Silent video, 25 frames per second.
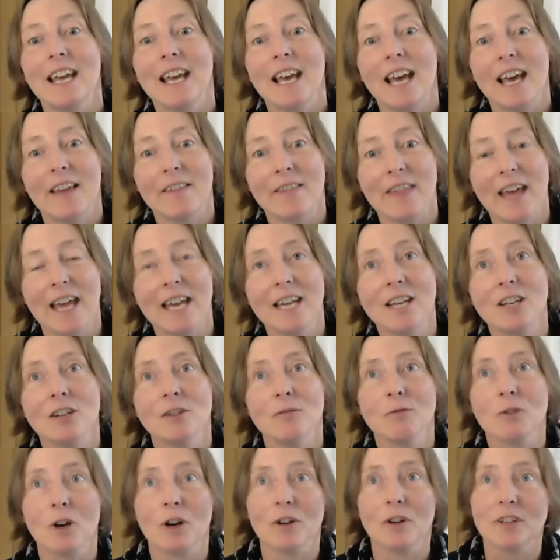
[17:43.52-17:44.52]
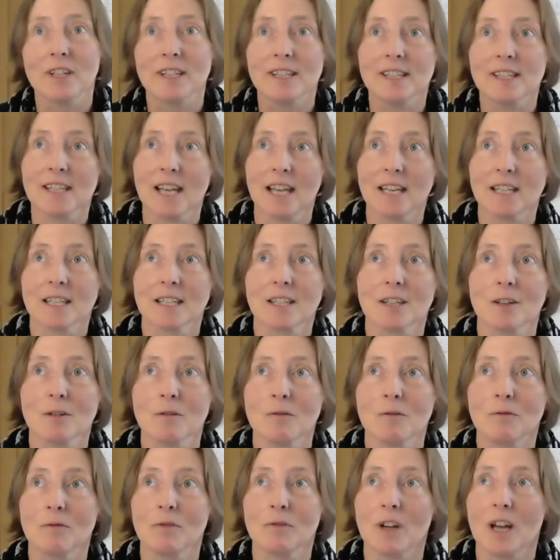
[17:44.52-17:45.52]
then you've got this sense
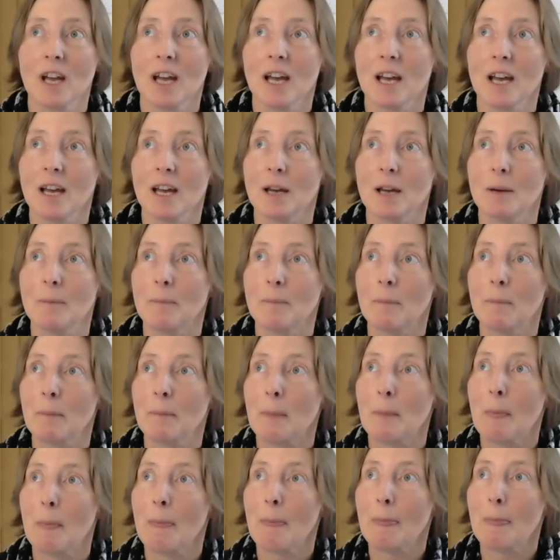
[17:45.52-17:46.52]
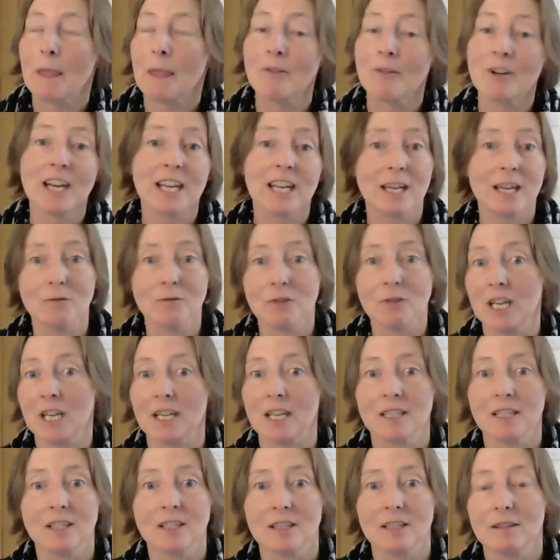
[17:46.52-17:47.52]
of really giving
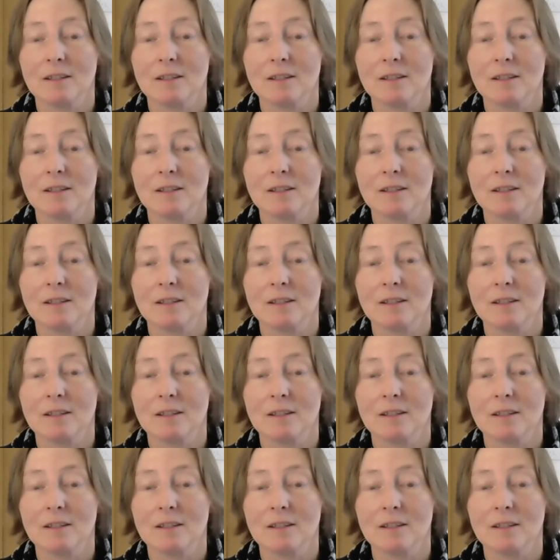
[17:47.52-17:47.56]
it